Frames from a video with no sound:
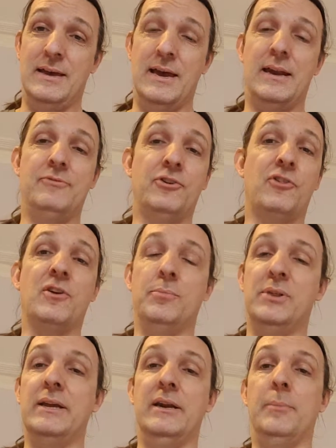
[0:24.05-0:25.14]
and I've just
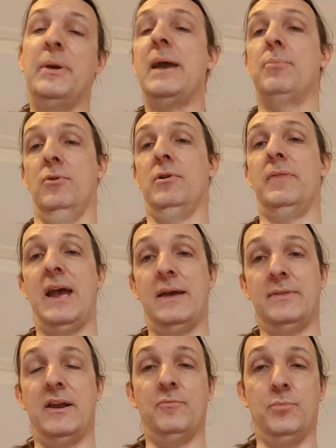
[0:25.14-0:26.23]
completed a paper on
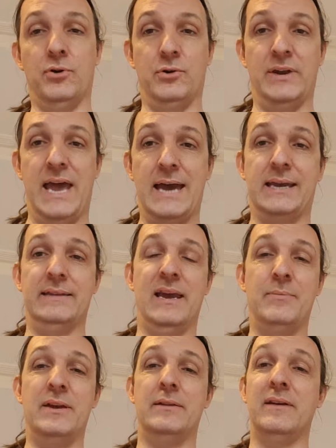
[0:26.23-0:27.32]
that I've put on
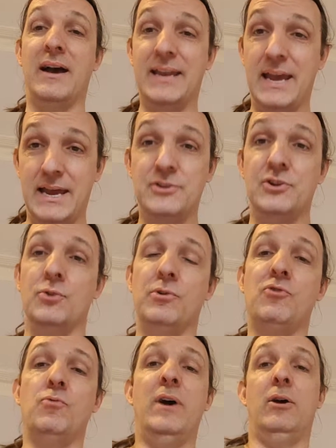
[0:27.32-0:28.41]
academia.edu
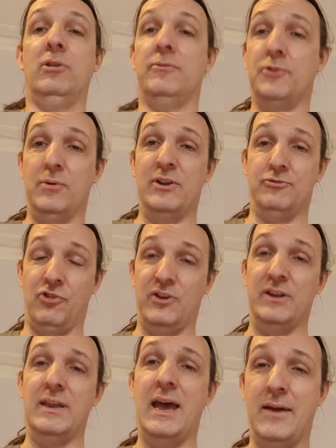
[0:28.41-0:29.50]
as well if you're
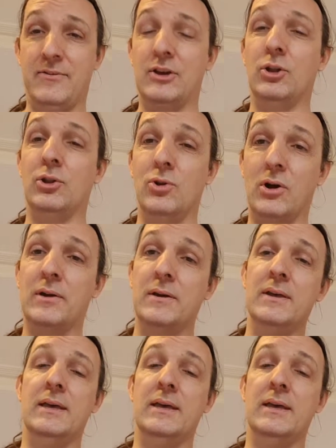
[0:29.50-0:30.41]
interested in having a look.